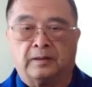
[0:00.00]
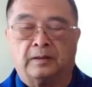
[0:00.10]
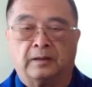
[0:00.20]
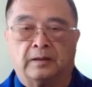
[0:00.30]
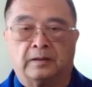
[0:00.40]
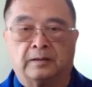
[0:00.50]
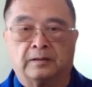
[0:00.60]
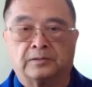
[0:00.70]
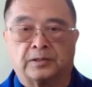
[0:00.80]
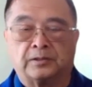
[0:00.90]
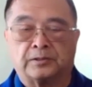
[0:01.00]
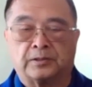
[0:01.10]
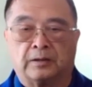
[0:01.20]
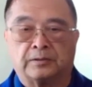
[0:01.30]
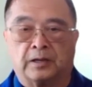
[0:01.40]
in Sun
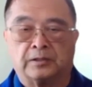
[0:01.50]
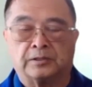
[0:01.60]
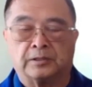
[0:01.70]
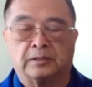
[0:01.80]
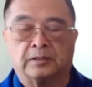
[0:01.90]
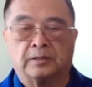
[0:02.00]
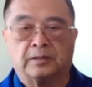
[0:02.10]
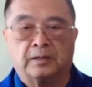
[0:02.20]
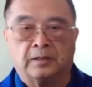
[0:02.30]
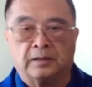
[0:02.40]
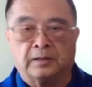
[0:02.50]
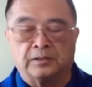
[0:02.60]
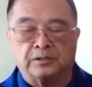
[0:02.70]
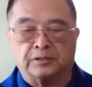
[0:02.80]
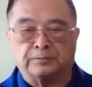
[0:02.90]
Style Tai Chi.
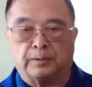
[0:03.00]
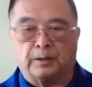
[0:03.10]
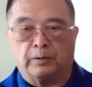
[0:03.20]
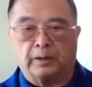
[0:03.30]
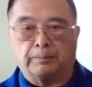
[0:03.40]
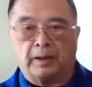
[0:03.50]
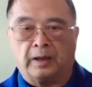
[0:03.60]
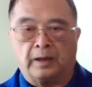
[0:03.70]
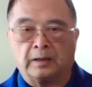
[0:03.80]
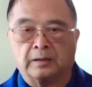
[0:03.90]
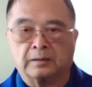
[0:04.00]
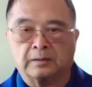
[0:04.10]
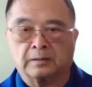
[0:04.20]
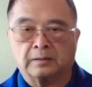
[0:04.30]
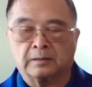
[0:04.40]
Shift my weight back.
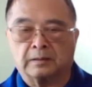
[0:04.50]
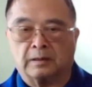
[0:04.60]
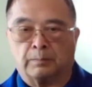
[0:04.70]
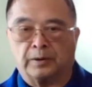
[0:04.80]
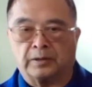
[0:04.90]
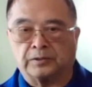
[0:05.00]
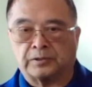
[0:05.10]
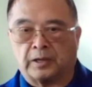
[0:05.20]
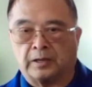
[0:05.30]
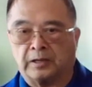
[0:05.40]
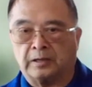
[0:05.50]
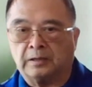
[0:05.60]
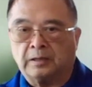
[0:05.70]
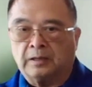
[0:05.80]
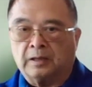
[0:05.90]
I bring the sound in
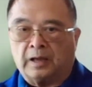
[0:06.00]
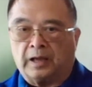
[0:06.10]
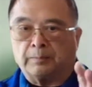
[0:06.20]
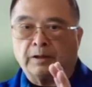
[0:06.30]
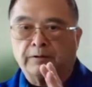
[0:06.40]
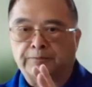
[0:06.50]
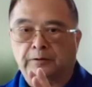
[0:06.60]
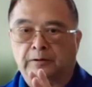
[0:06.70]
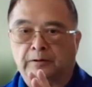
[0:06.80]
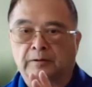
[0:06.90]
and my foot.